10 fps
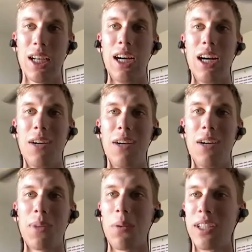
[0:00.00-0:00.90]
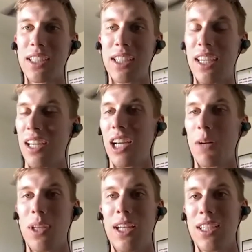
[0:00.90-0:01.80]
But I went skiing a
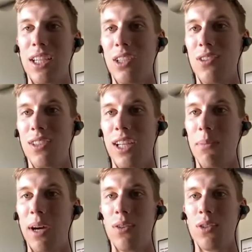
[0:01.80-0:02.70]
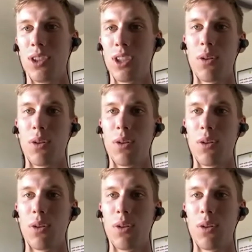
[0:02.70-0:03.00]
couple of days ago in the mountains.